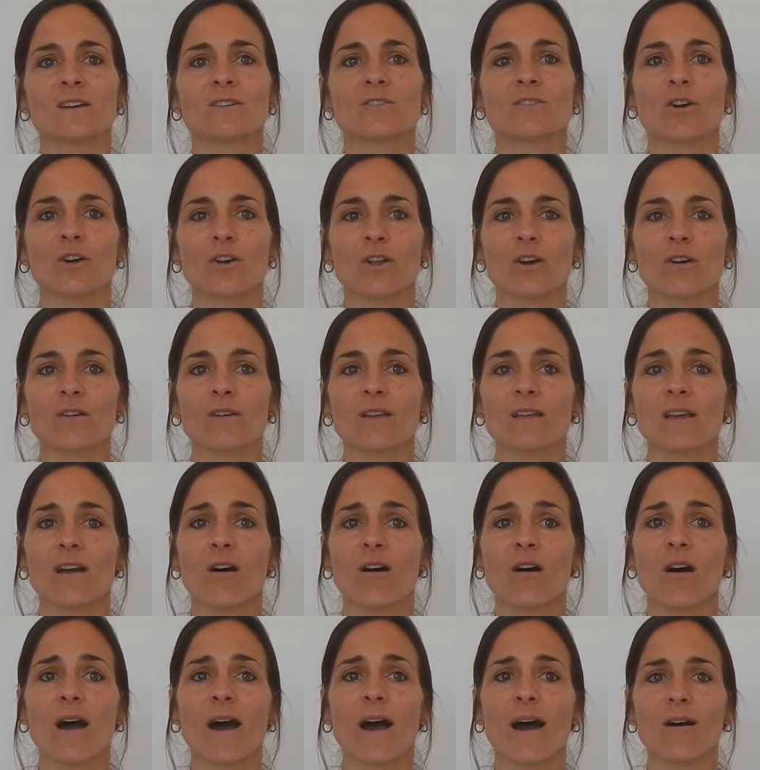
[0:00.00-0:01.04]
Not only
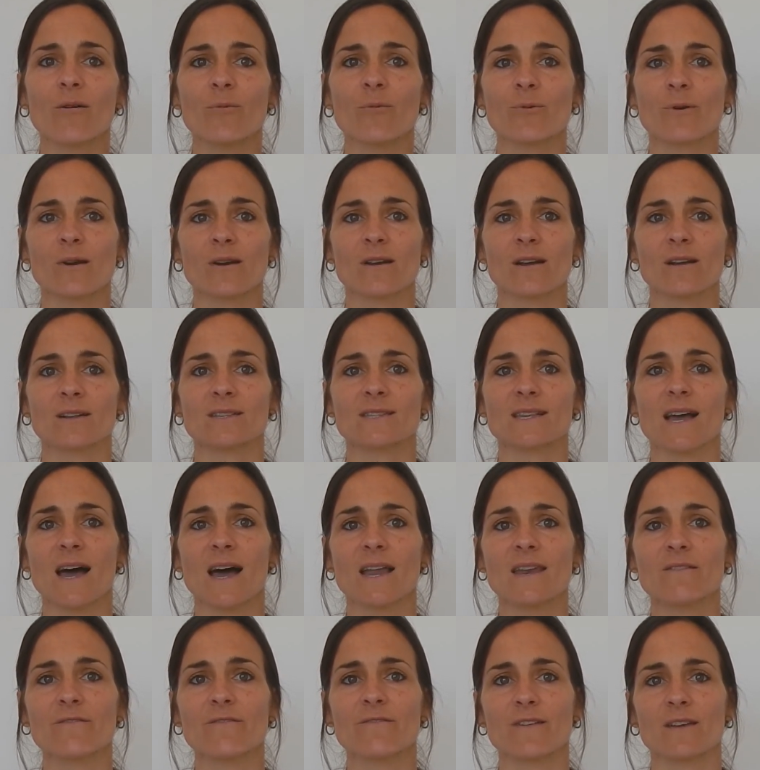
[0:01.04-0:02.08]
are our products
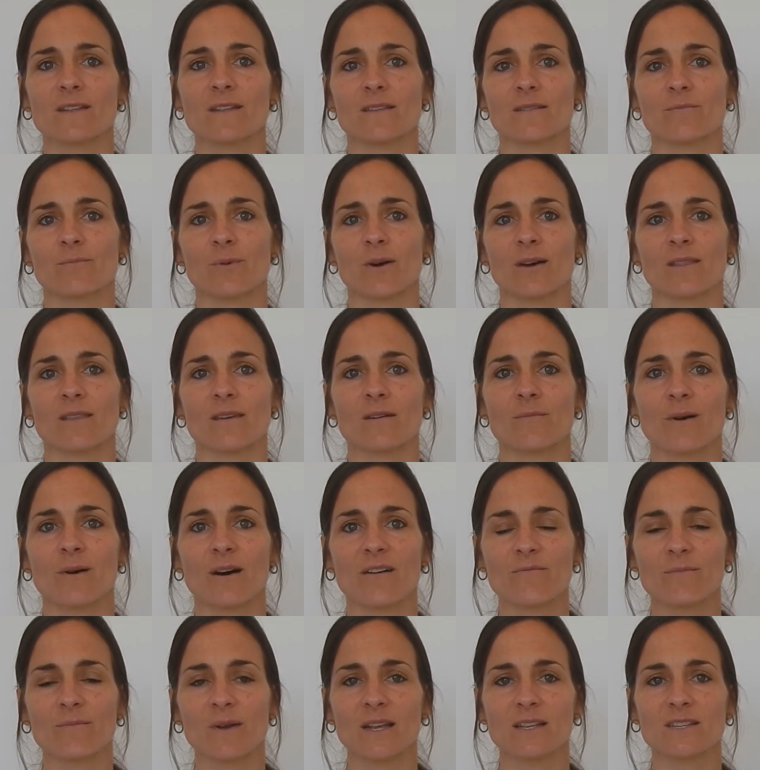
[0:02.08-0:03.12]
unaffected by the
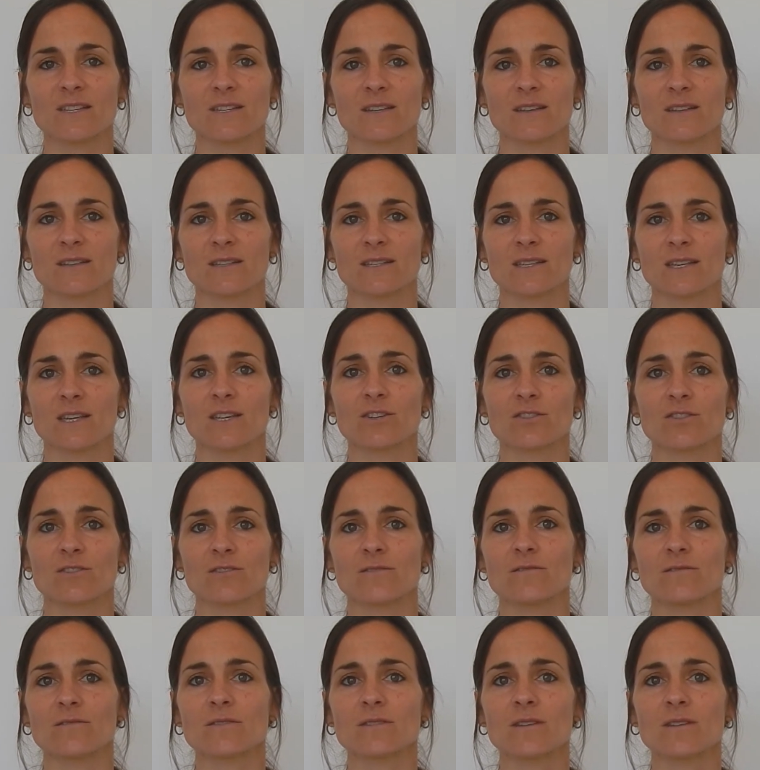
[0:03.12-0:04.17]
above-mentioned
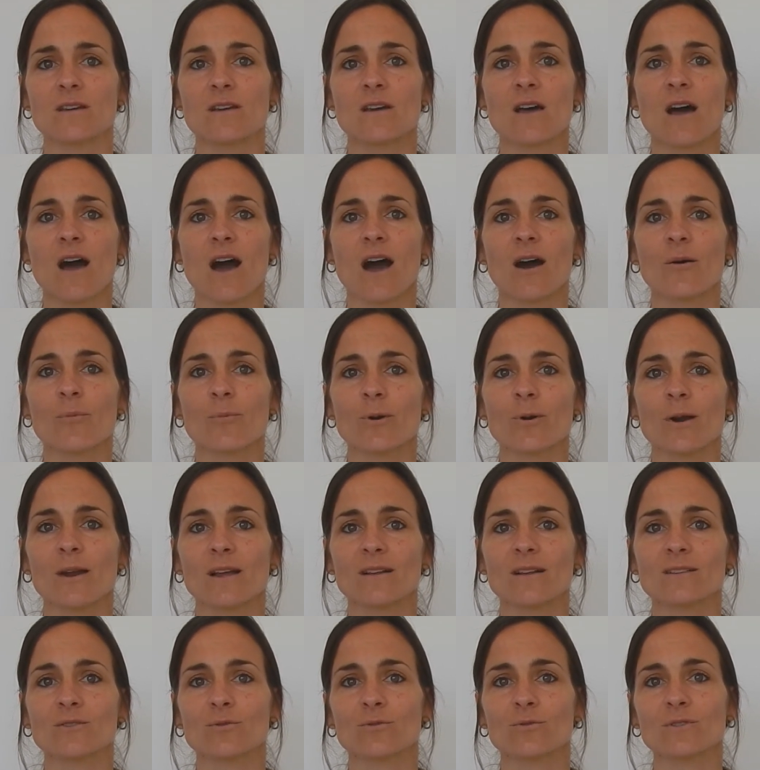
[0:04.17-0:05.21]
issues, our
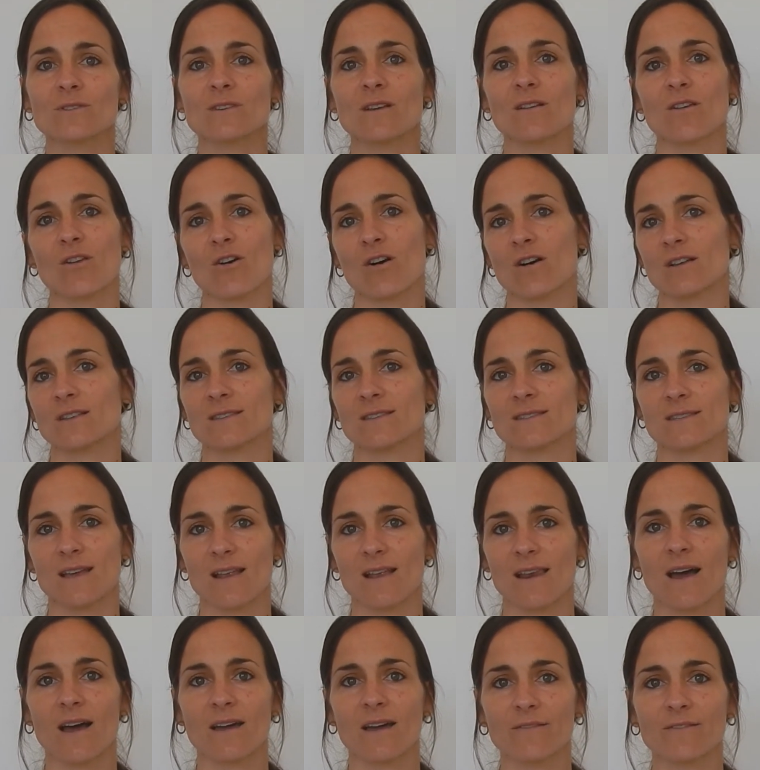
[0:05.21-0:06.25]
products also last
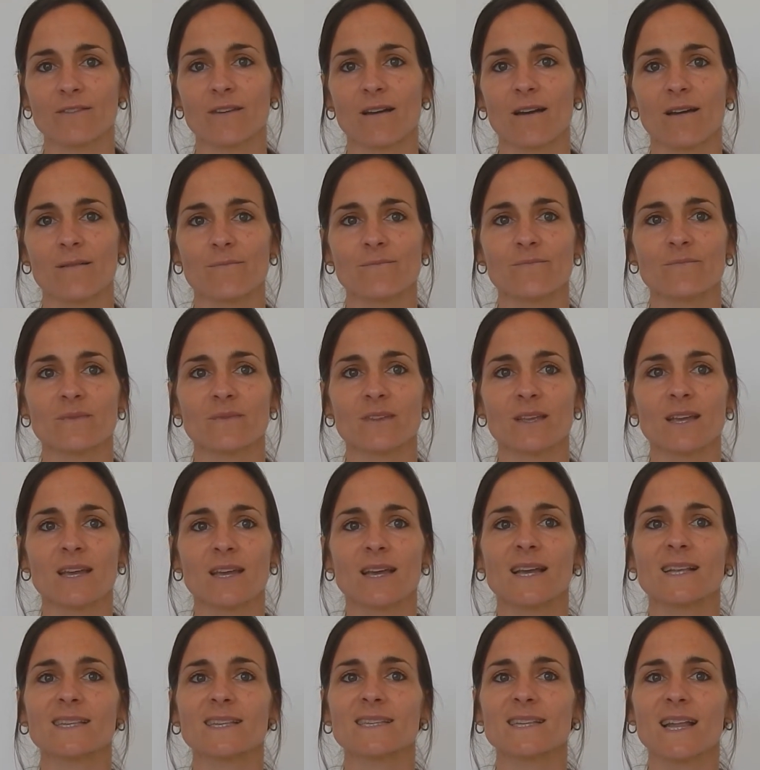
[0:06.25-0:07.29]
a lifetime.
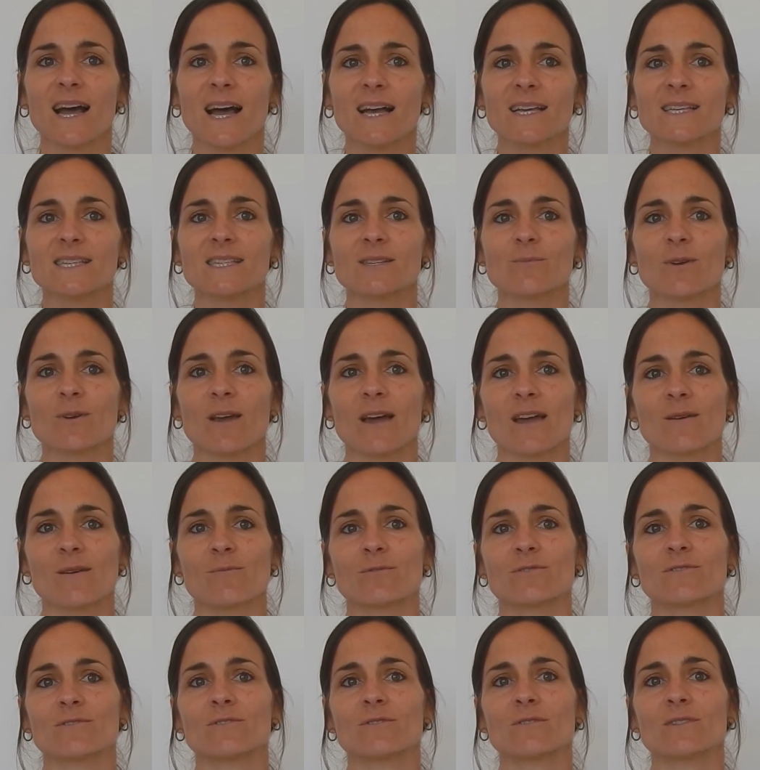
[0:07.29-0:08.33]
It's nice to be
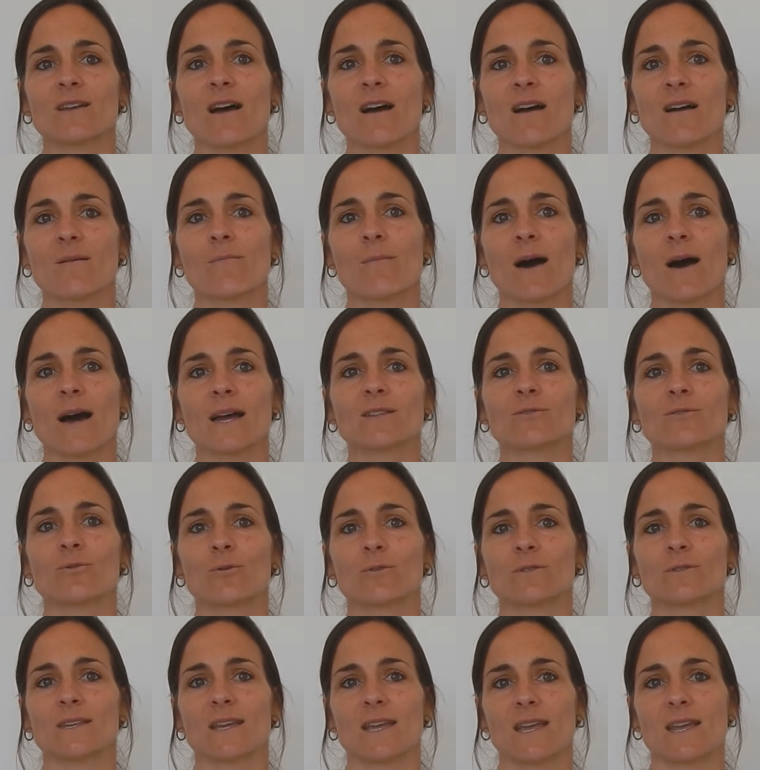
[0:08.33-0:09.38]
able to tuck my
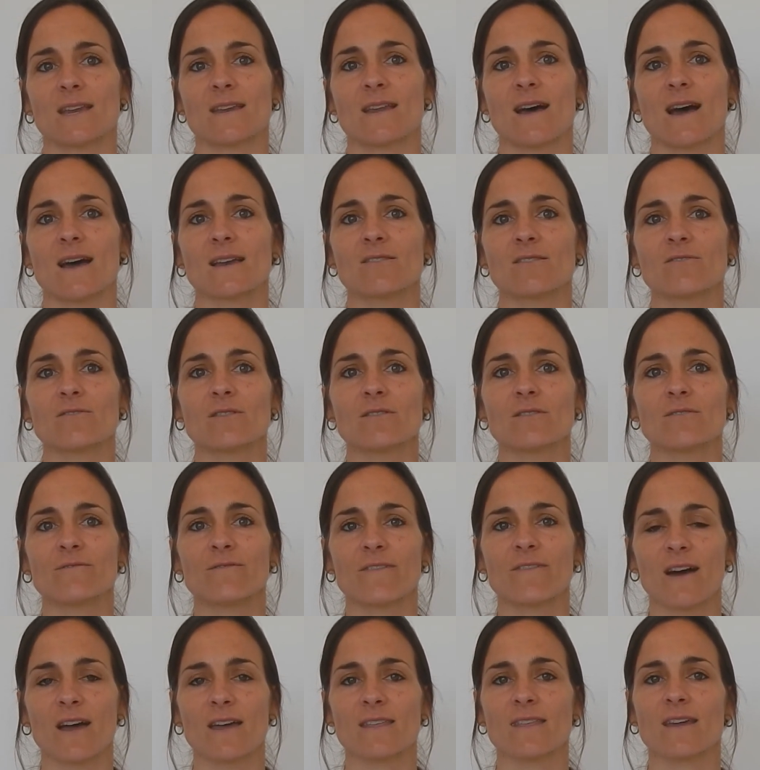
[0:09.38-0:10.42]
daughter in under a
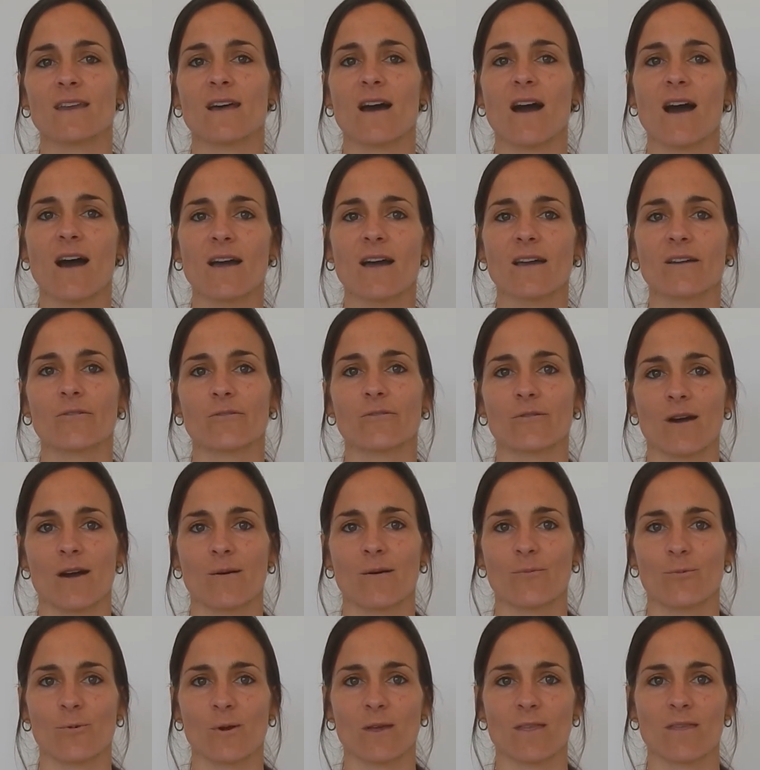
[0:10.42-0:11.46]
duvet that I grew
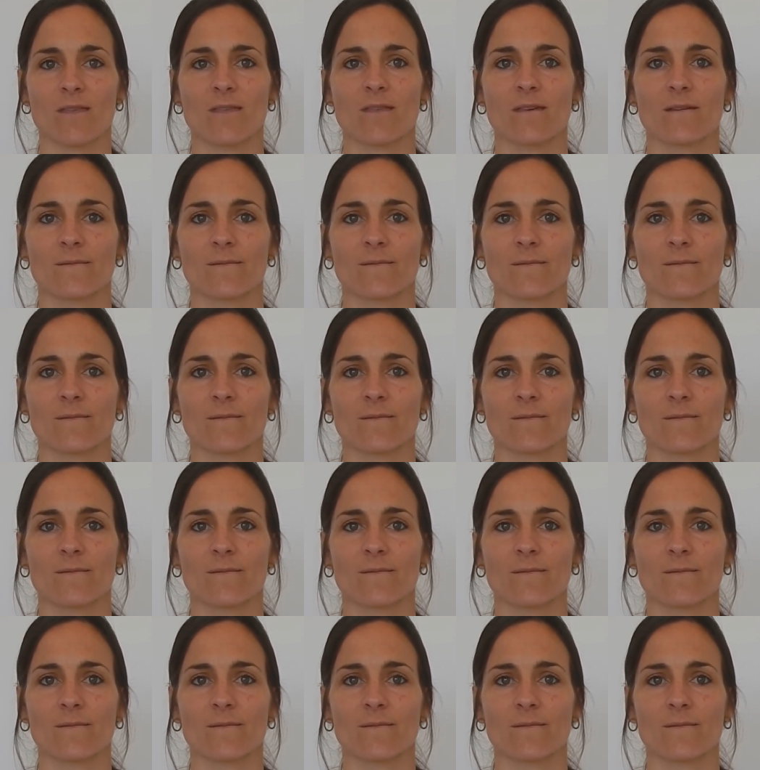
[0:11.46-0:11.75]
up with.